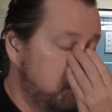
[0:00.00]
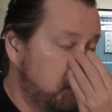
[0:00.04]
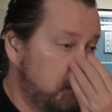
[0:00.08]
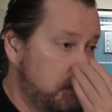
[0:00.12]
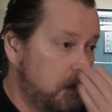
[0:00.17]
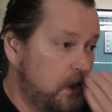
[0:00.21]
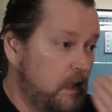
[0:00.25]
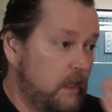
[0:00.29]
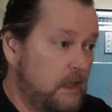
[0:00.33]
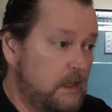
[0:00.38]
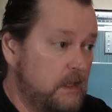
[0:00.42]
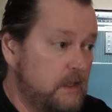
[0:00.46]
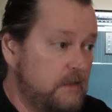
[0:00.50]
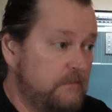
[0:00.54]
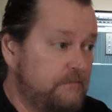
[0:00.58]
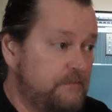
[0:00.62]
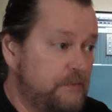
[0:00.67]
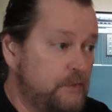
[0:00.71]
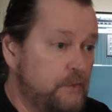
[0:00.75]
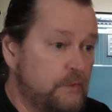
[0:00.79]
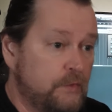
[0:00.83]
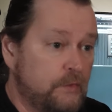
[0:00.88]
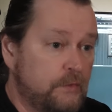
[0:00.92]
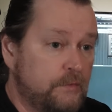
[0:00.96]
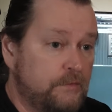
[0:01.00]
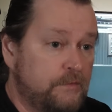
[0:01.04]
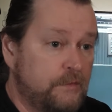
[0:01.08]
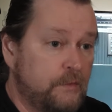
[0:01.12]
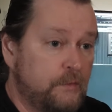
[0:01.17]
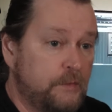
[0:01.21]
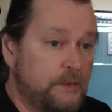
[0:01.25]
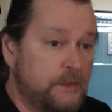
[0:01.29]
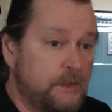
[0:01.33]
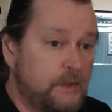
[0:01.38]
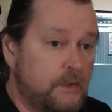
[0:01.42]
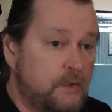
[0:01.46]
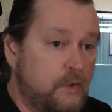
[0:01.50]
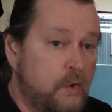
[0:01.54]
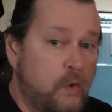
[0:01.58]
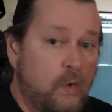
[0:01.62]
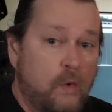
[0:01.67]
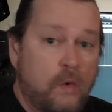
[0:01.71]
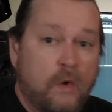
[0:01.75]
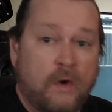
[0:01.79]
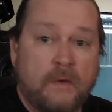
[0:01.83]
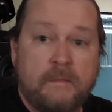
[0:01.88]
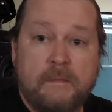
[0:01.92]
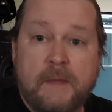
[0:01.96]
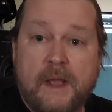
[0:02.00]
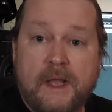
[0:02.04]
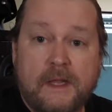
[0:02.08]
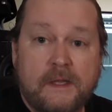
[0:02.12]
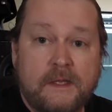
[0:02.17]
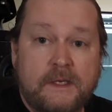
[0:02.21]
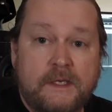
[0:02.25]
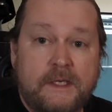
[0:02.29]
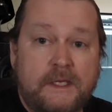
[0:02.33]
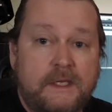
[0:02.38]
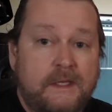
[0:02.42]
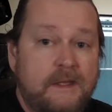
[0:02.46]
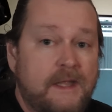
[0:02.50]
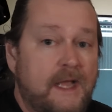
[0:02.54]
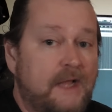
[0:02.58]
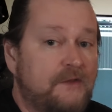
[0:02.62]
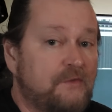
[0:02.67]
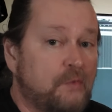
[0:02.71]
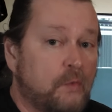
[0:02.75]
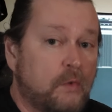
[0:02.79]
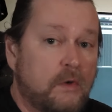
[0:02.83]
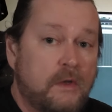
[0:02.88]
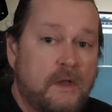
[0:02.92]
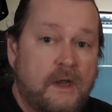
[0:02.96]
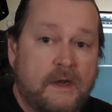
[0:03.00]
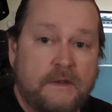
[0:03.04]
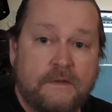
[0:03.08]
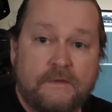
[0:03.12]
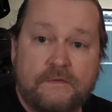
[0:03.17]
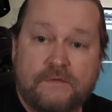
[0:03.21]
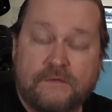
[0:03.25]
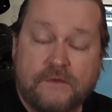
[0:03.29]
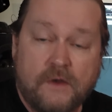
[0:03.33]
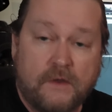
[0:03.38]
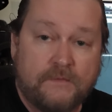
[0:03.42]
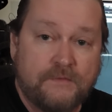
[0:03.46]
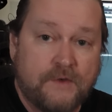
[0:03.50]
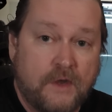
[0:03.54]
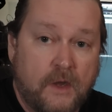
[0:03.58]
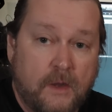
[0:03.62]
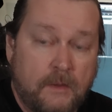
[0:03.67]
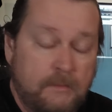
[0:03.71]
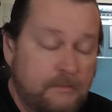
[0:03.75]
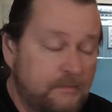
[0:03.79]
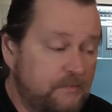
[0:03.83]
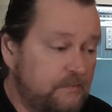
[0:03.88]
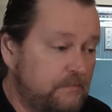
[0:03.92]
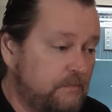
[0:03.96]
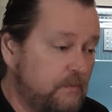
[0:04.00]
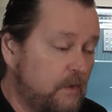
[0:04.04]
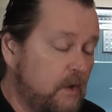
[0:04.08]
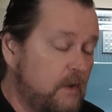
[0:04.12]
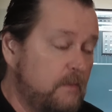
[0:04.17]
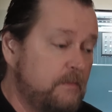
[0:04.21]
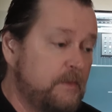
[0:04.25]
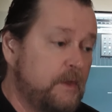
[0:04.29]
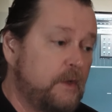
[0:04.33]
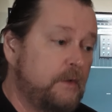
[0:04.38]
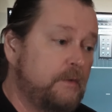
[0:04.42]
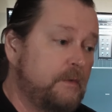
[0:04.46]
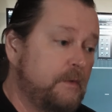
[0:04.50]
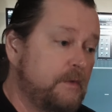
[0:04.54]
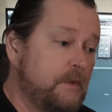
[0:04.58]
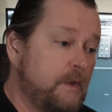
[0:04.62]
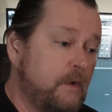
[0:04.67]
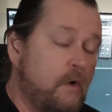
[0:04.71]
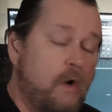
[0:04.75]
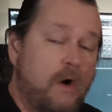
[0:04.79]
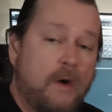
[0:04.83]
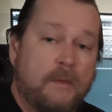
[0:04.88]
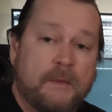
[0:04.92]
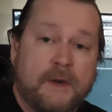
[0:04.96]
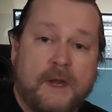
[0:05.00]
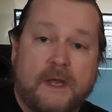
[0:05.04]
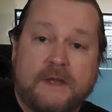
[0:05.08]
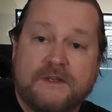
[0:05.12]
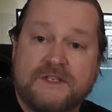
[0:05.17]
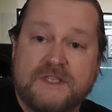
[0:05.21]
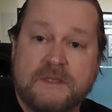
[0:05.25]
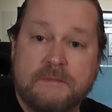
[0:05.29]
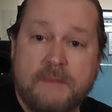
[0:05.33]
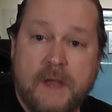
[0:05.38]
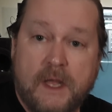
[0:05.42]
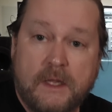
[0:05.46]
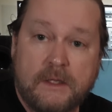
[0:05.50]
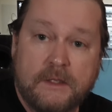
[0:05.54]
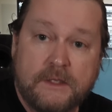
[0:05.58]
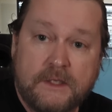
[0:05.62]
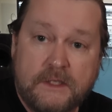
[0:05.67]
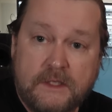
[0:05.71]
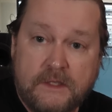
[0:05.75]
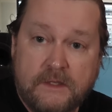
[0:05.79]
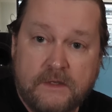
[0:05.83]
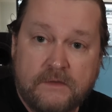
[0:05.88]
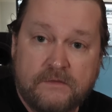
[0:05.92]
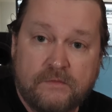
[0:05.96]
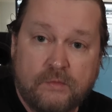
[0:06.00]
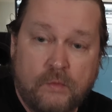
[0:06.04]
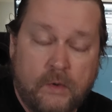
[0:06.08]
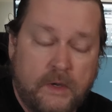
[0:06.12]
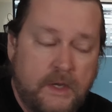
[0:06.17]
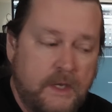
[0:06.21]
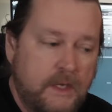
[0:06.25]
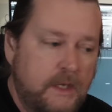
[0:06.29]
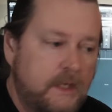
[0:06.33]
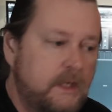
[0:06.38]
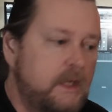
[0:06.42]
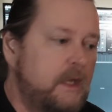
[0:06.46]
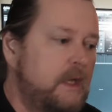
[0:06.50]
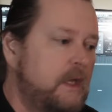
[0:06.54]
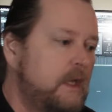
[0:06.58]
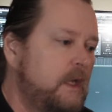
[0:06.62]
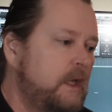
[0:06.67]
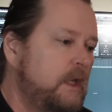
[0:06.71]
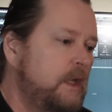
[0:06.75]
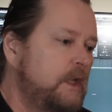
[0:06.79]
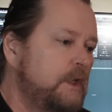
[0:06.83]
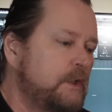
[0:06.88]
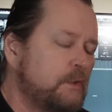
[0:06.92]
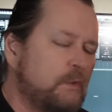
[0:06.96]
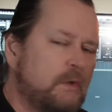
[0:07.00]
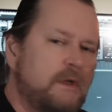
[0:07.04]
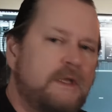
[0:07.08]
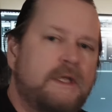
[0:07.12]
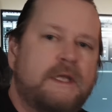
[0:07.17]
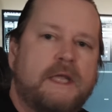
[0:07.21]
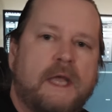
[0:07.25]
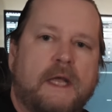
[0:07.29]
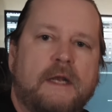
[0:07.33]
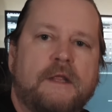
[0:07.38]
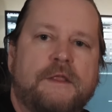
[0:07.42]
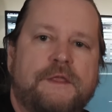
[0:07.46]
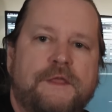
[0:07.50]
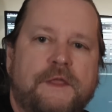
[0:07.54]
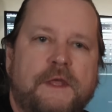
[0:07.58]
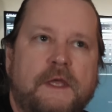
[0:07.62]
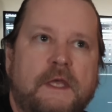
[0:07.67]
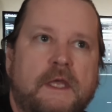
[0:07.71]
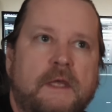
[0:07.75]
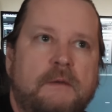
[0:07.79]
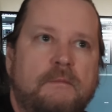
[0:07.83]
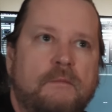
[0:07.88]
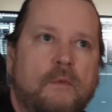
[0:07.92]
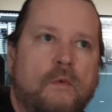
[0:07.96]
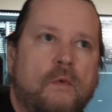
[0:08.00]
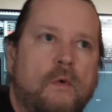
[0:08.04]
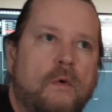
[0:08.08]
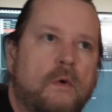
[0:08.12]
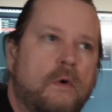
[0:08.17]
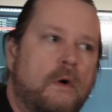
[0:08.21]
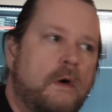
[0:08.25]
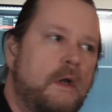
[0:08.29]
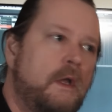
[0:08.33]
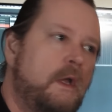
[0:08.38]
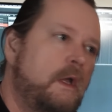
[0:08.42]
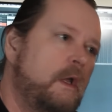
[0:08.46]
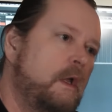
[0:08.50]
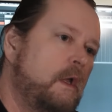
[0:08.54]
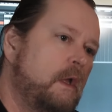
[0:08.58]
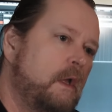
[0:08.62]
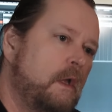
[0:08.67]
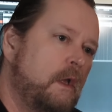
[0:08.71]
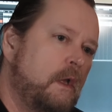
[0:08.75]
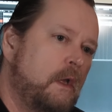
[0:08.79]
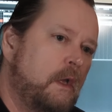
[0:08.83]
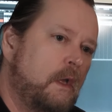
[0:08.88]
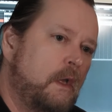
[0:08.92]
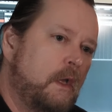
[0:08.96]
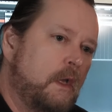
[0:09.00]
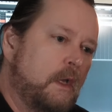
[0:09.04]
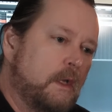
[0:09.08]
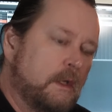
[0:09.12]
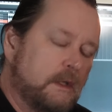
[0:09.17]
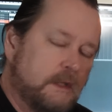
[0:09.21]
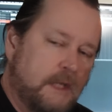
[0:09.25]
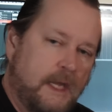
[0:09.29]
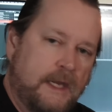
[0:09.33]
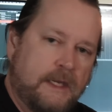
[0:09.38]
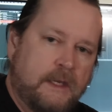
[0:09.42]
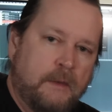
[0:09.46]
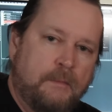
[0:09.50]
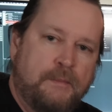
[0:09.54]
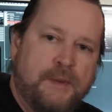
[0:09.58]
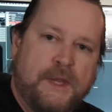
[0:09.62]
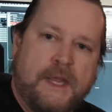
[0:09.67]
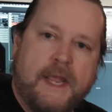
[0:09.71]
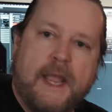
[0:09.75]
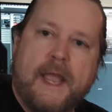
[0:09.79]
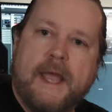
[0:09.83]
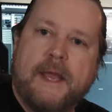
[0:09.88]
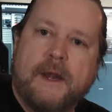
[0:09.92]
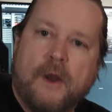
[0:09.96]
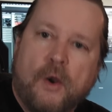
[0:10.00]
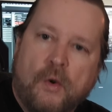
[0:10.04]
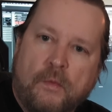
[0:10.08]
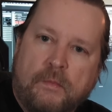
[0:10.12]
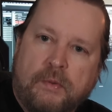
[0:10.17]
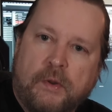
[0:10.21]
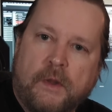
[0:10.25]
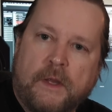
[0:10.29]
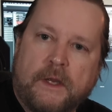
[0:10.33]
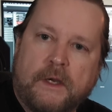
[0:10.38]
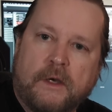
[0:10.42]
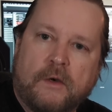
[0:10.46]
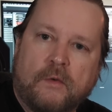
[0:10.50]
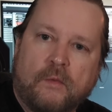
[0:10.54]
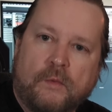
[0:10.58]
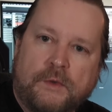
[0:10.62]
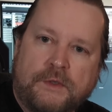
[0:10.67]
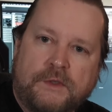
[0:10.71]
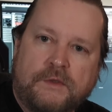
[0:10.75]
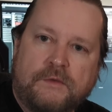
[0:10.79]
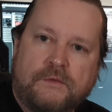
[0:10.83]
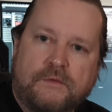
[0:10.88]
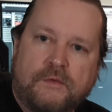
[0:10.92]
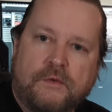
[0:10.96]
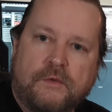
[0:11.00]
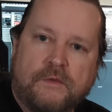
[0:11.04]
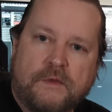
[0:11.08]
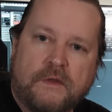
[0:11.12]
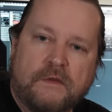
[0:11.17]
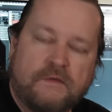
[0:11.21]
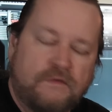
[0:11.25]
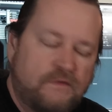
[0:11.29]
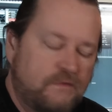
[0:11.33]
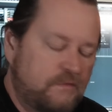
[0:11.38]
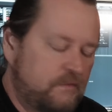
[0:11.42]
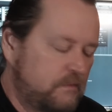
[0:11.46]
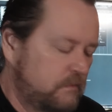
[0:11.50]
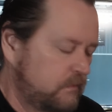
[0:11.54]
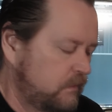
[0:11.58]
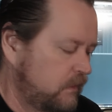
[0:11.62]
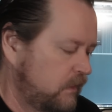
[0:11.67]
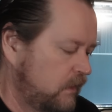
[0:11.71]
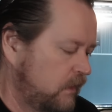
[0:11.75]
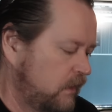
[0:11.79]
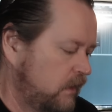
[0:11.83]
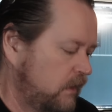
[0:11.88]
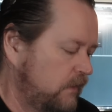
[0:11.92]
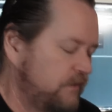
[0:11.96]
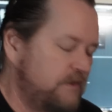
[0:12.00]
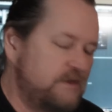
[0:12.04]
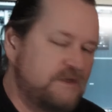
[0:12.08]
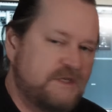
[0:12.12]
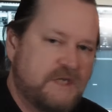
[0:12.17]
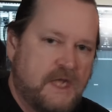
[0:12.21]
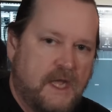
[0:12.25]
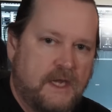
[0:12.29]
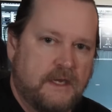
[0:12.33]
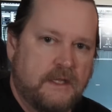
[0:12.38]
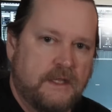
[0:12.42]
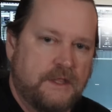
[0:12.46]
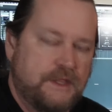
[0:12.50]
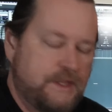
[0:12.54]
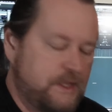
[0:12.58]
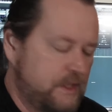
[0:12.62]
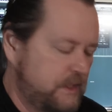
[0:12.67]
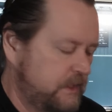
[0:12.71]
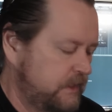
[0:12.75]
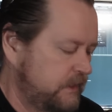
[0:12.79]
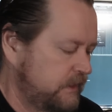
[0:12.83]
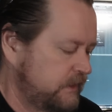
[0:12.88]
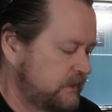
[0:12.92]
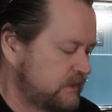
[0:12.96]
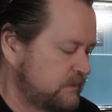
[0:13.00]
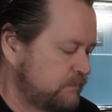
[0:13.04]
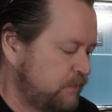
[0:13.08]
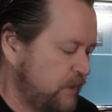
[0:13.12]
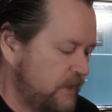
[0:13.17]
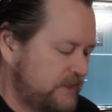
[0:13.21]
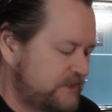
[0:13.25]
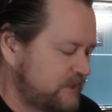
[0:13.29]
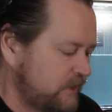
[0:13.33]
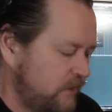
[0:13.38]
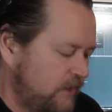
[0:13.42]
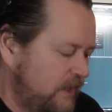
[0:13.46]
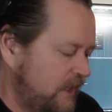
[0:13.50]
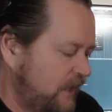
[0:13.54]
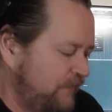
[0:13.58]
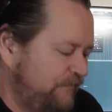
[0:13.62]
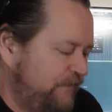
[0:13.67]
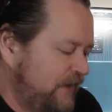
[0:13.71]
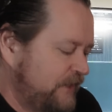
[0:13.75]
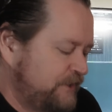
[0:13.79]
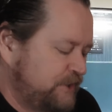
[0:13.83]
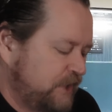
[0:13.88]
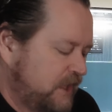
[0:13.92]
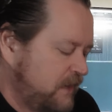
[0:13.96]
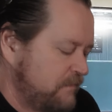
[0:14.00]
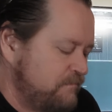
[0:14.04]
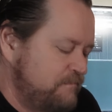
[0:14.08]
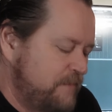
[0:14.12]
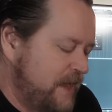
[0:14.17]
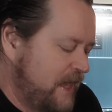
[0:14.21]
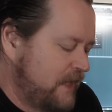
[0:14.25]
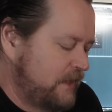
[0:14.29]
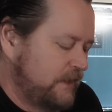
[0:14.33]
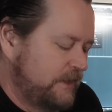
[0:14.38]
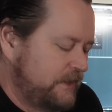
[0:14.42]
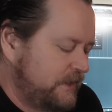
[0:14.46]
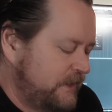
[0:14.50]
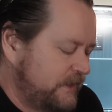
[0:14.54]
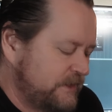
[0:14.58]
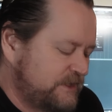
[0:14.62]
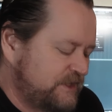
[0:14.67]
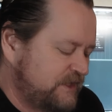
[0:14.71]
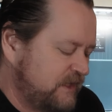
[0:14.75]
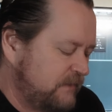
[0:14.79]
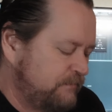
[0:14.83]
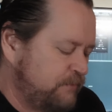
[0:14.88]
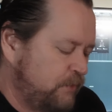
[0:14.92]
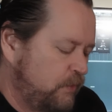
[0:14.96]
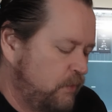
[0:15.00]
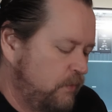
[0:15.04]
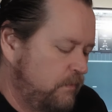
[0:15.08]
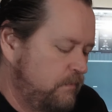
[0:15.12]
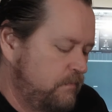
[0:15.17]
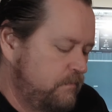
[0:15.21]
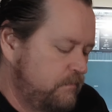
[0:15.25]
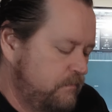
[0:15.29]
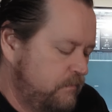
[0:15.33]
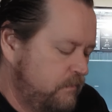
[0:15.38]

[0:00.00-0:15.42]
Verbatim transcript: Uh, if you're doing chord melody, that's where a lot of this stuff comes from. They'll, they'll harmonize the melody this way. You're really kind of thinking more like a piano player when you do this, uh, these kind of things. But so like if I took a melody, a simple